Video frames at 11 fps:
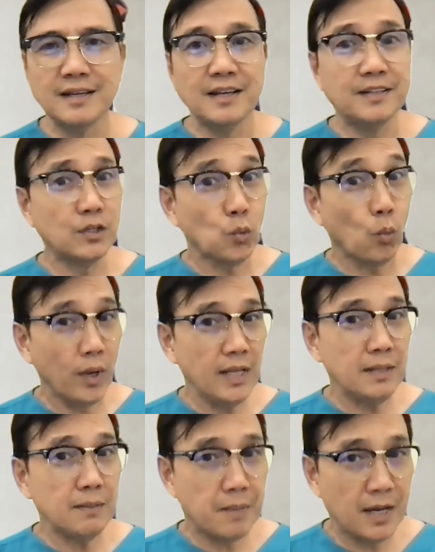that weight
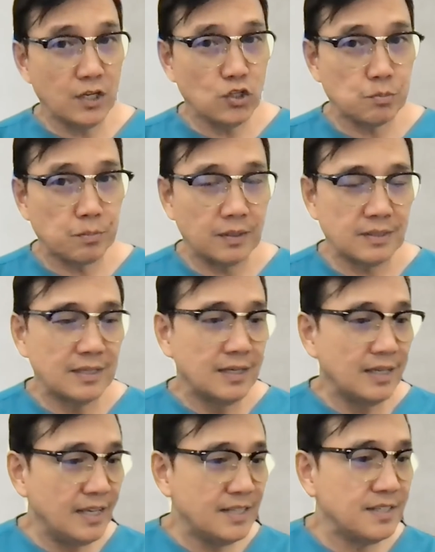management
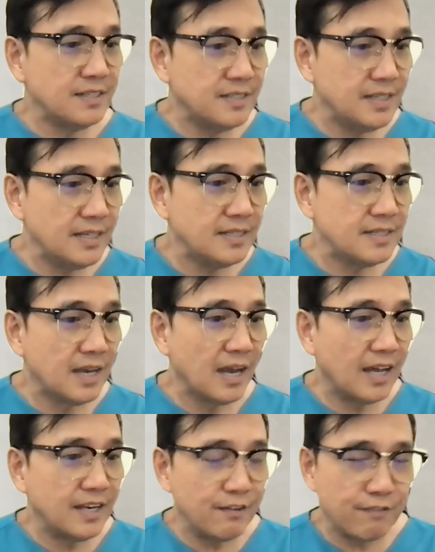is indeed
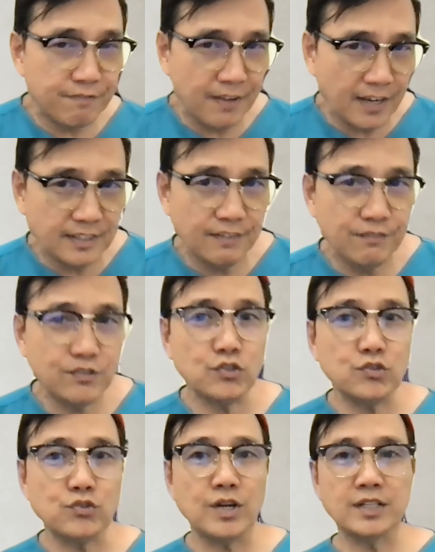an effective
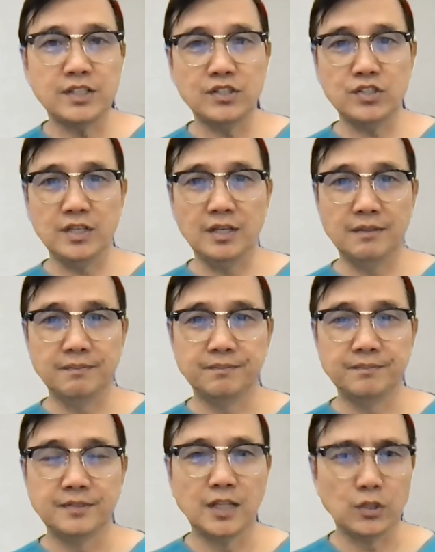strategy
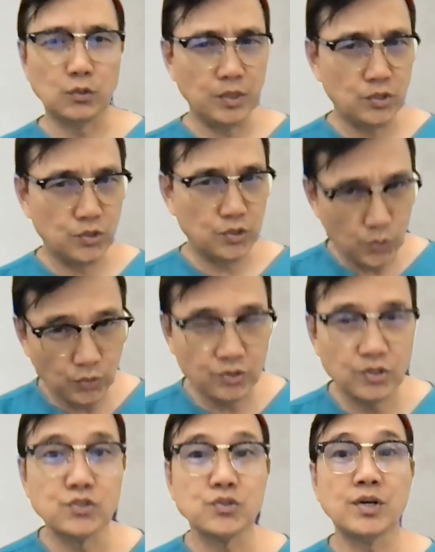that we should
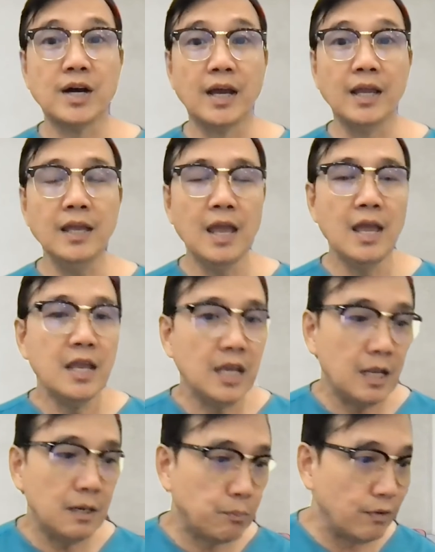try
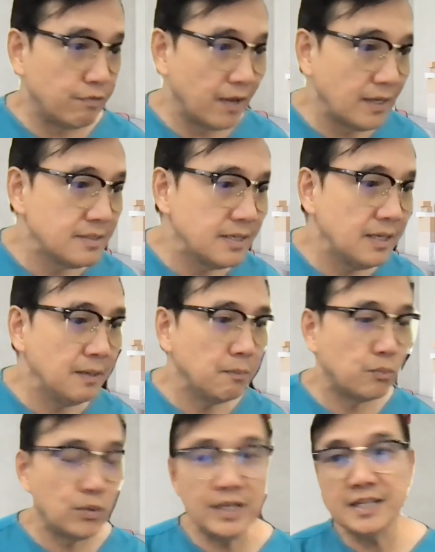in preventing
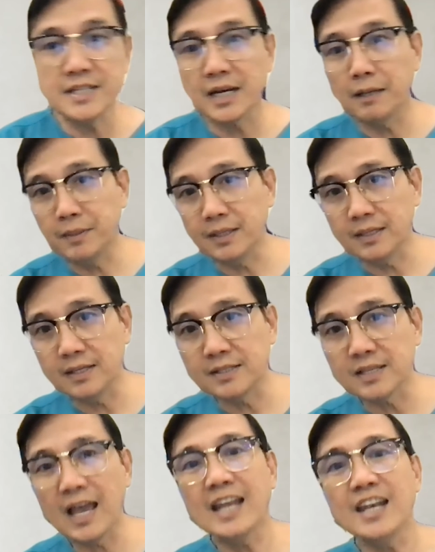pre-diabetes
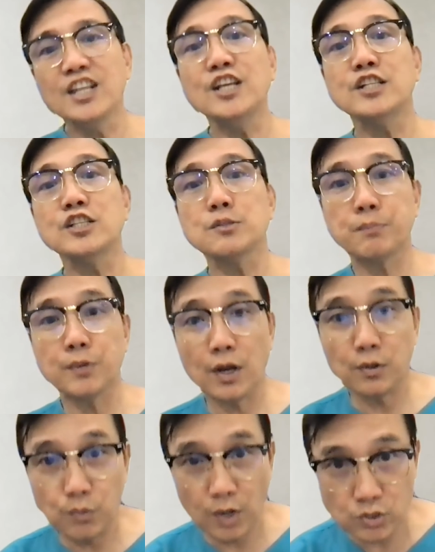and its
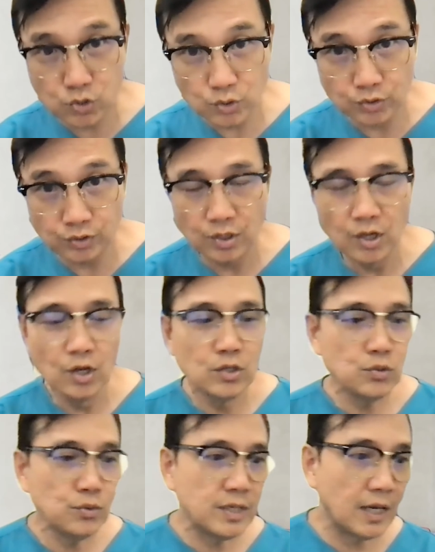progression
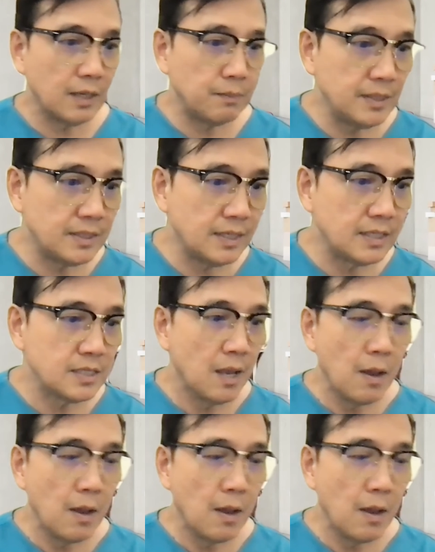to diabetes.